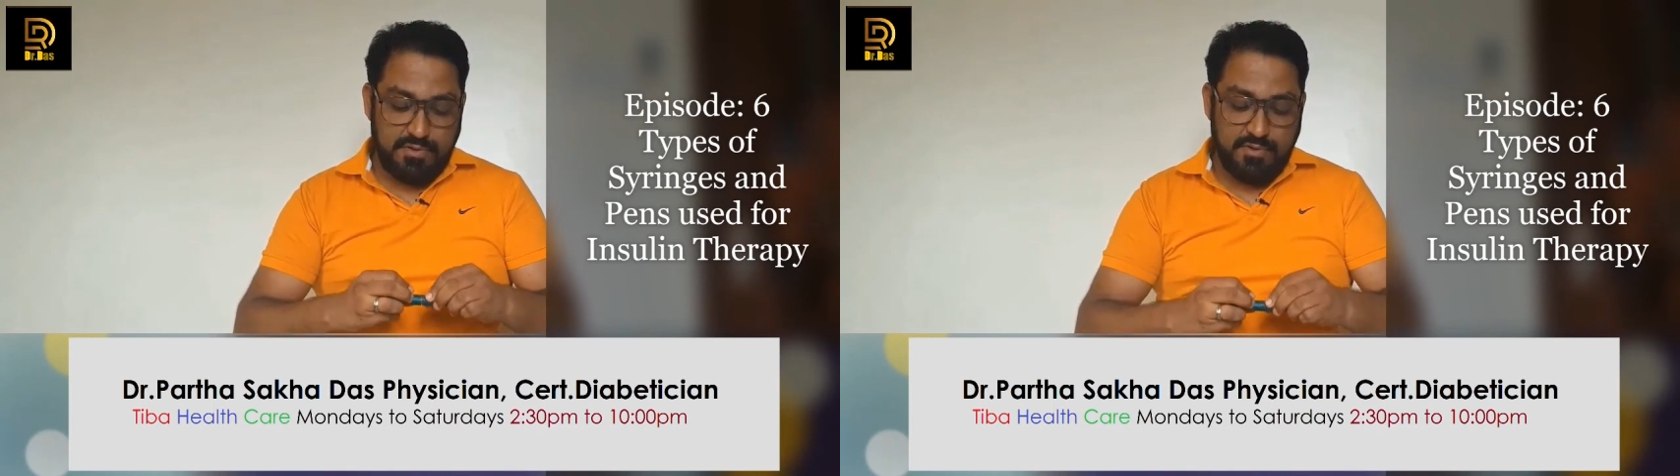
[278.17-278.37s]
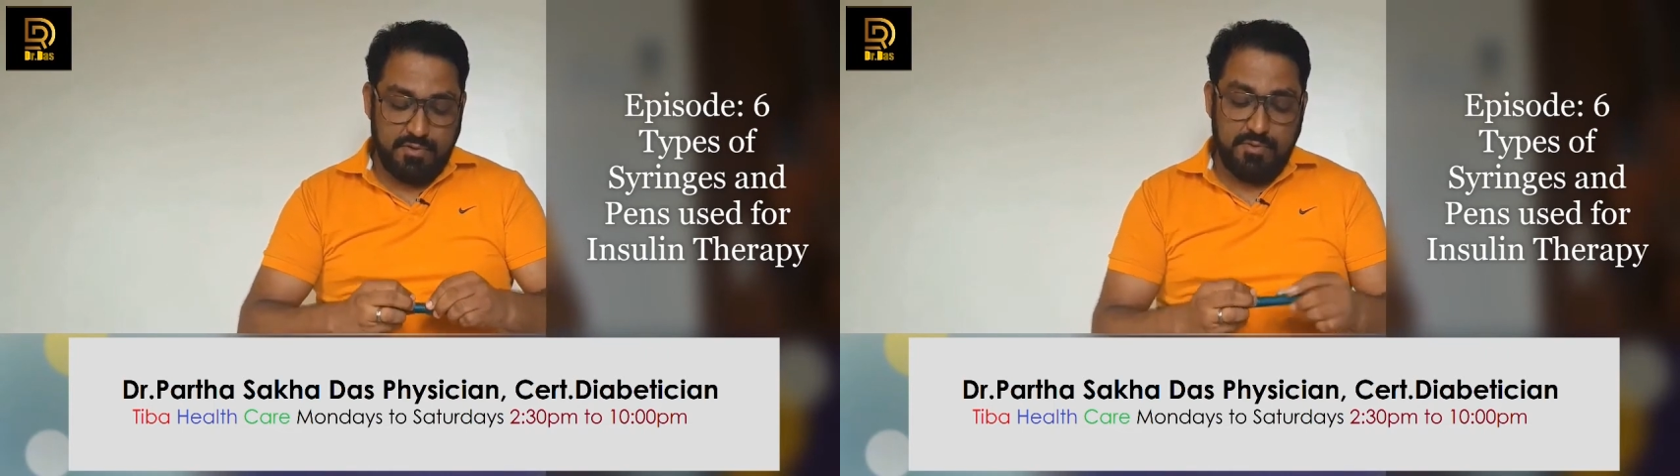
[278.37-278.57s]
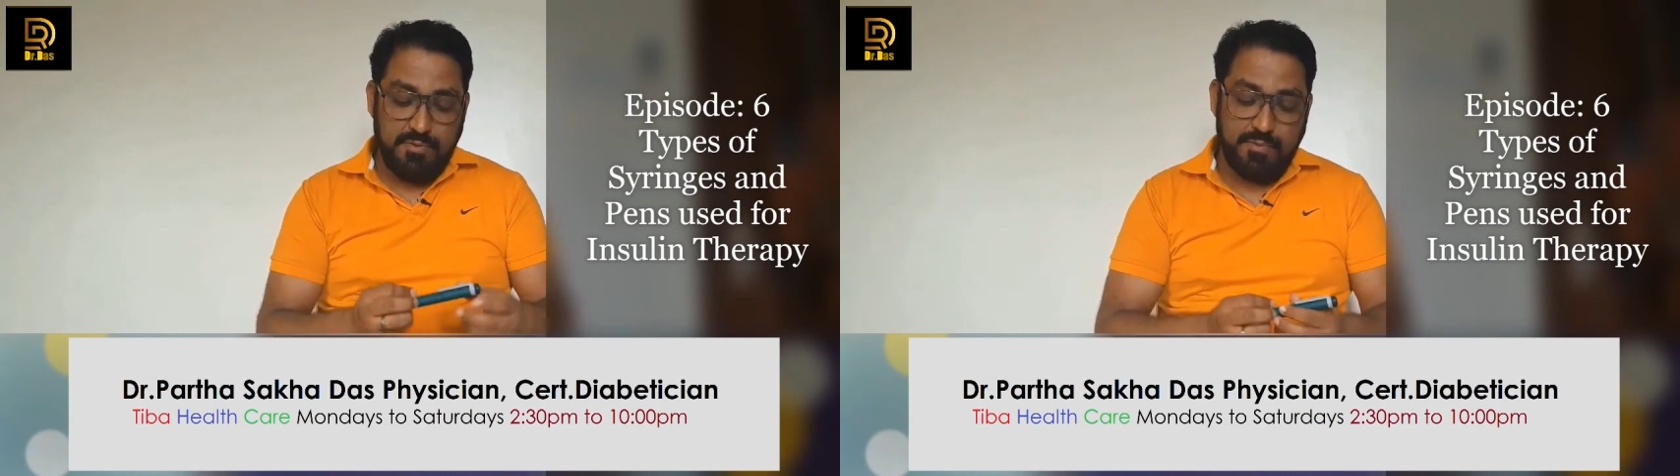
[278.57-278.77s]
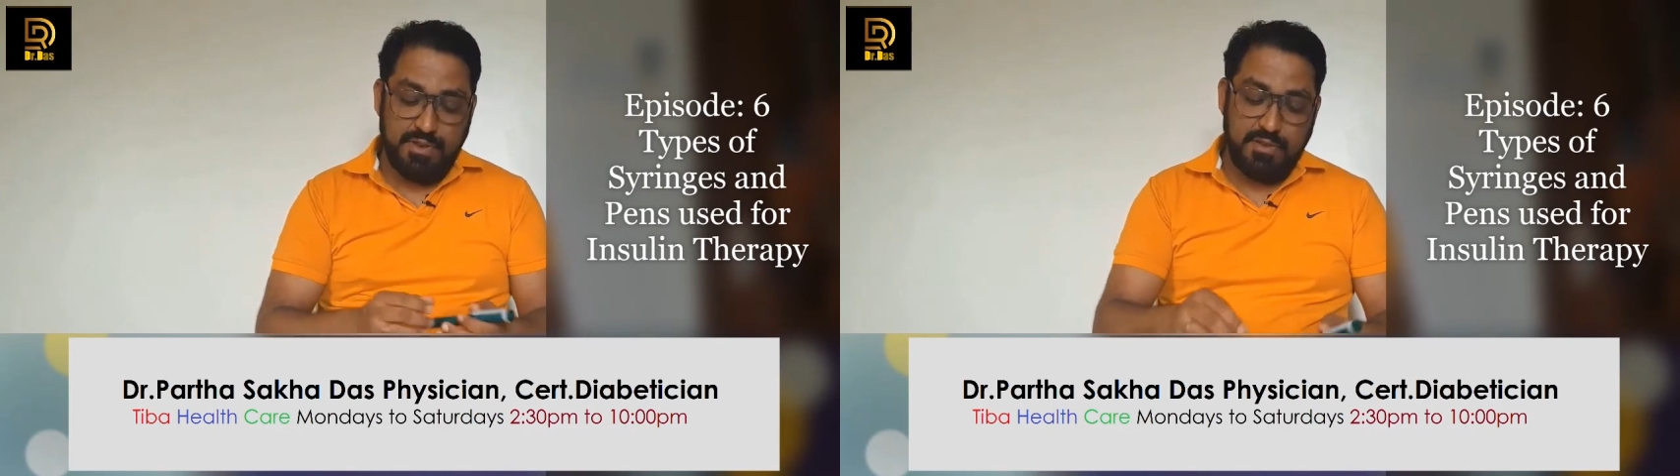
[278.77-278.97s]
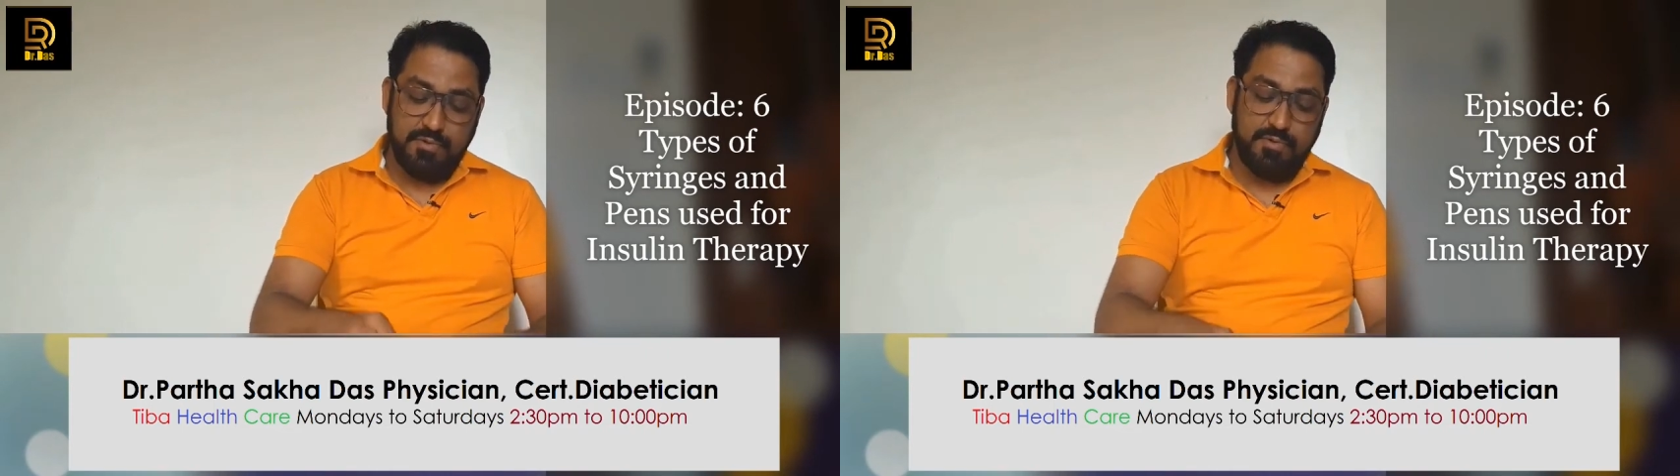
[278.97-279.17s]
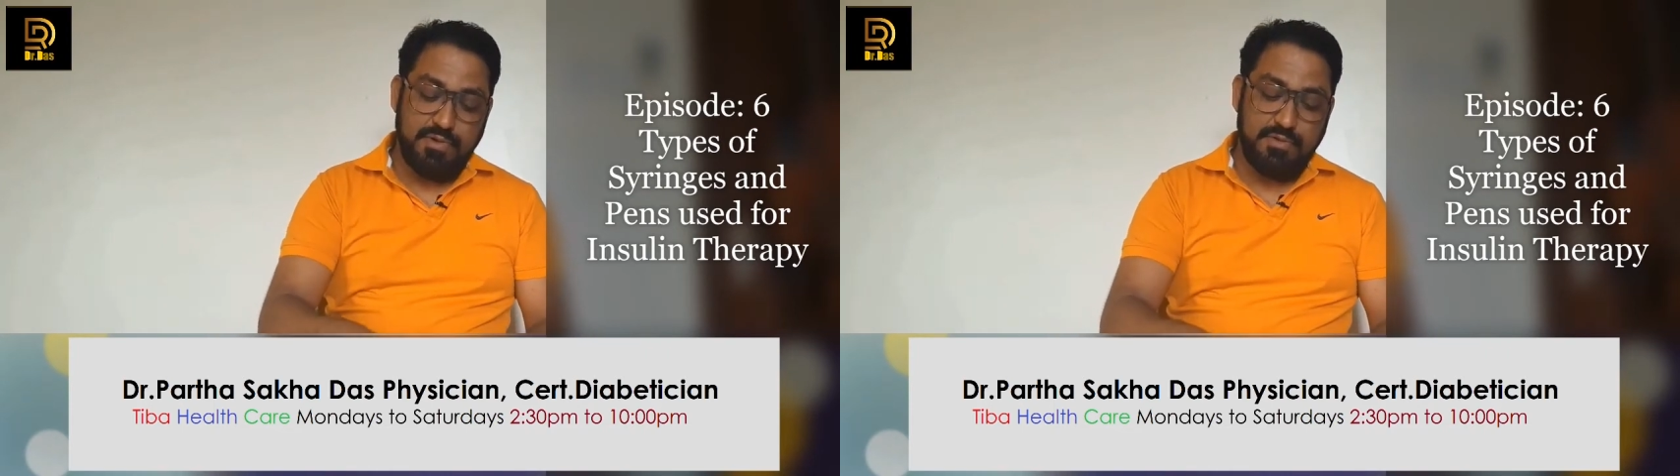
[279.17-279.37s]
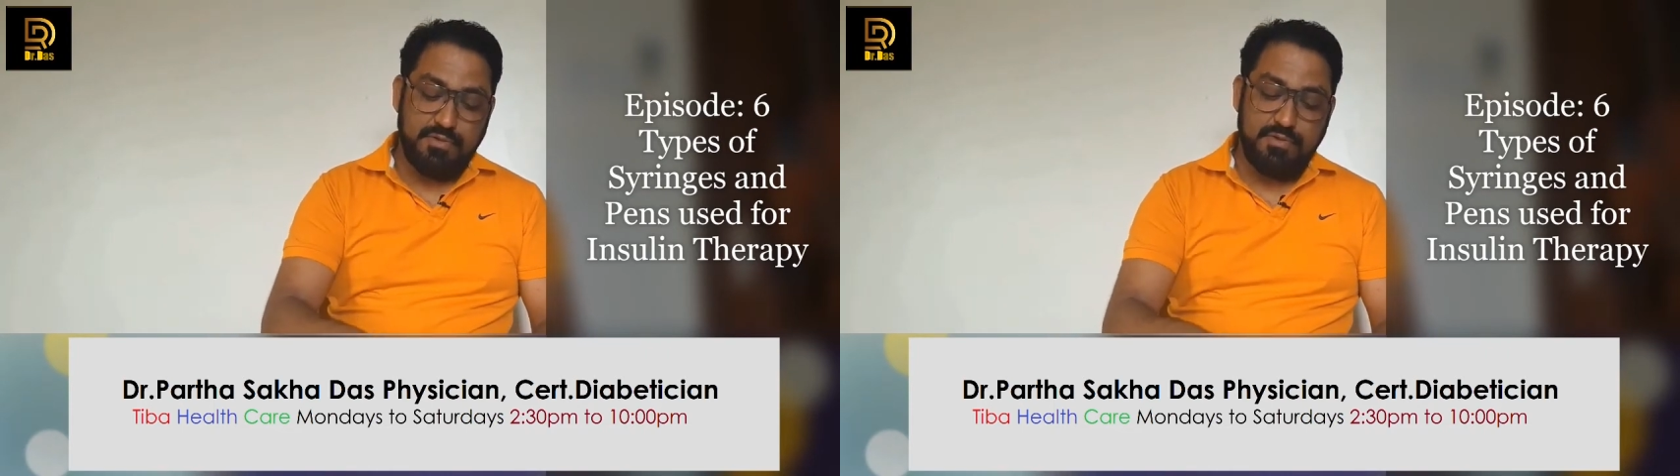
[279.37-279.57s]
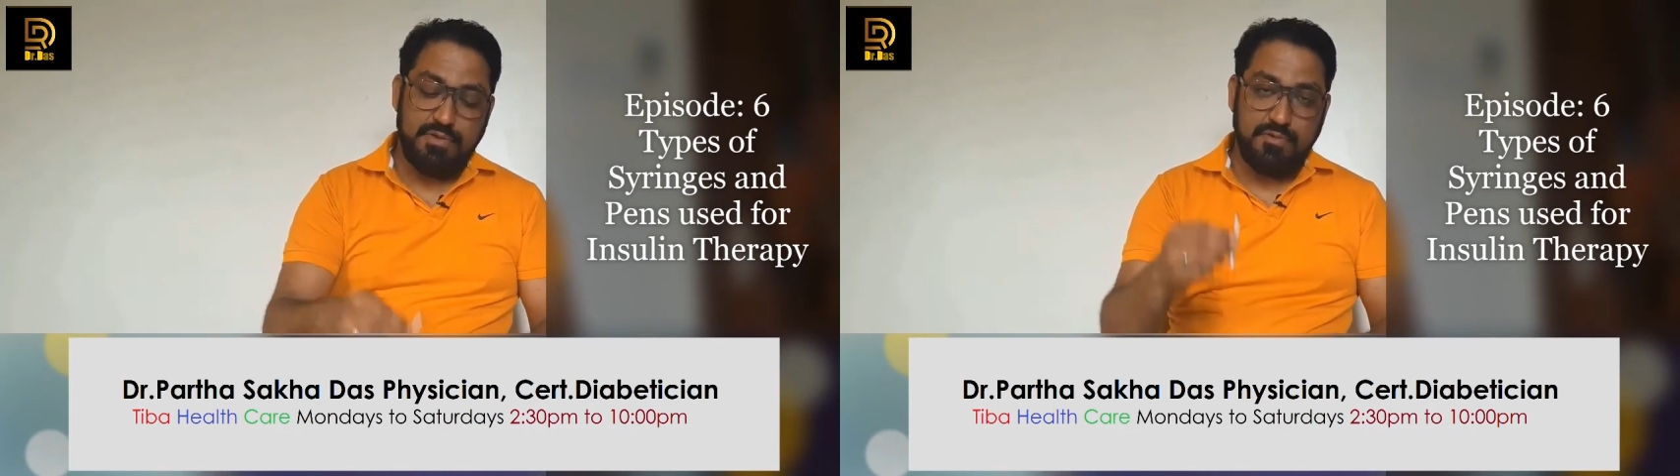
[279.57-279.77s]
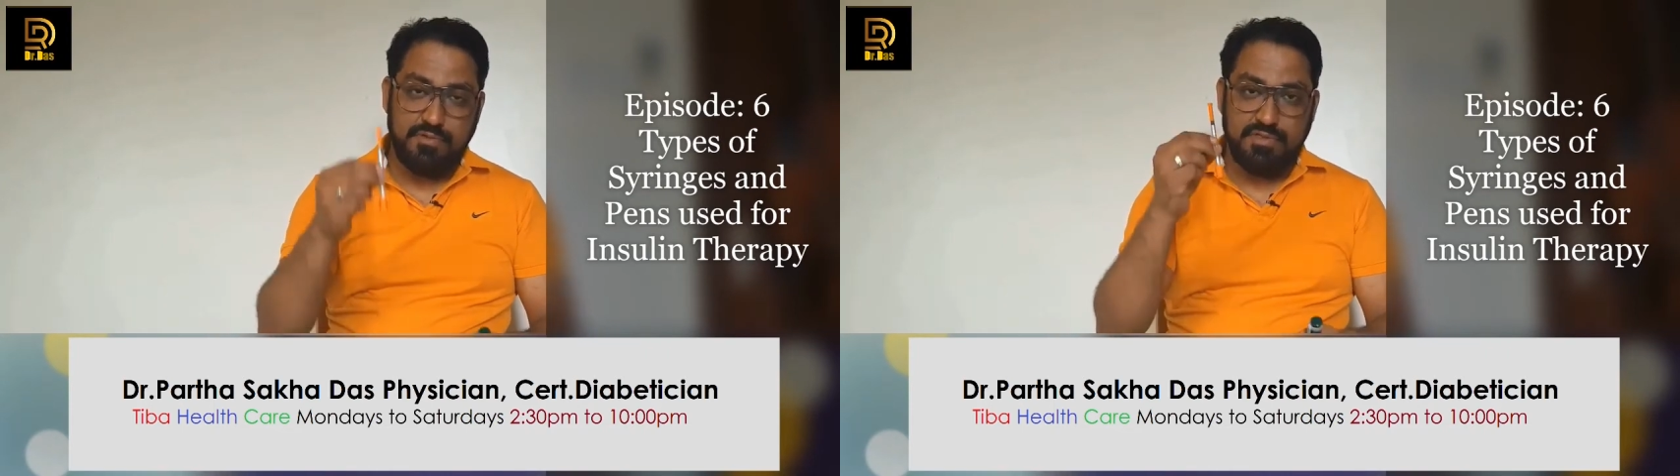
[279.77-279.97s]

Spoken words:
two when you use